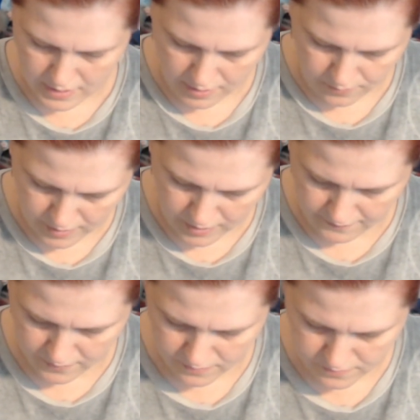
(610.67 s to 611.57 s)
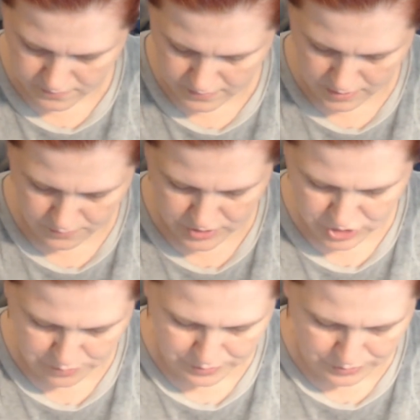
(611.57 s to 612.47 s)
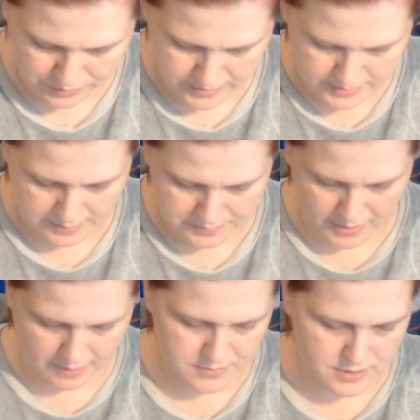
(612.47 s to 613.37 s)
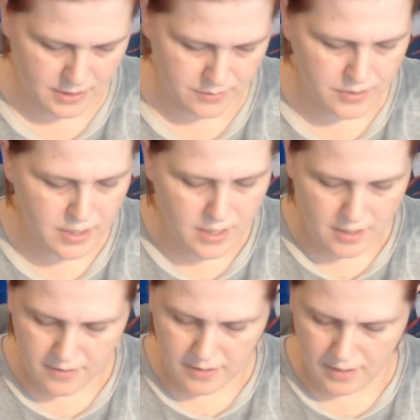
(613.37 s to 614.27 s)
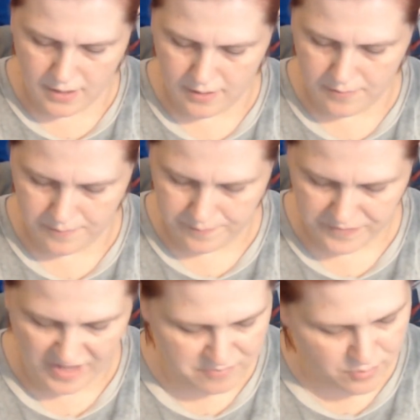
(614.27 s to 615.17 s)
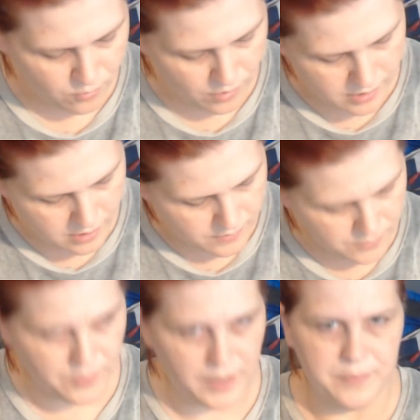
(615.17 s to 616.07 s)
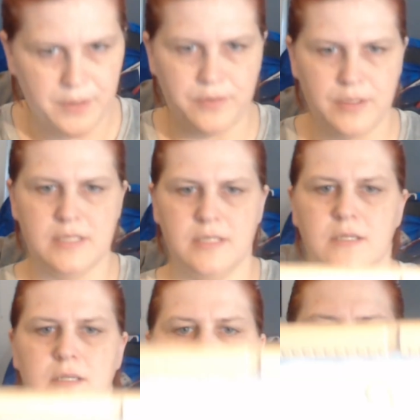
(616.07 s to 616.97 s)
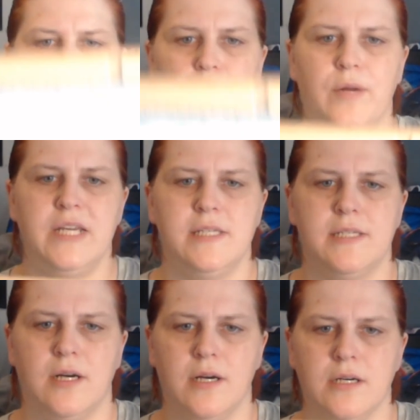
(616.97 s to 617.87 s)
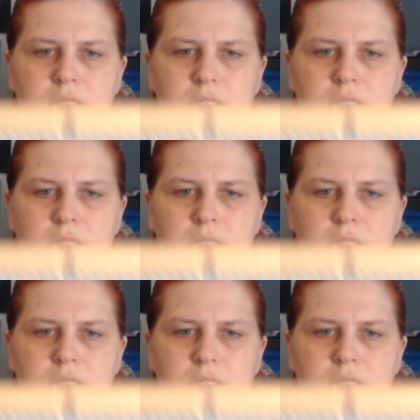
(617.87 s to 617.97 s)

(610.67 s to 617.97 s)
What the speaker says: I'll cover, I don't want to show both at the same time. So I've been working on a rainbow. It's a restart.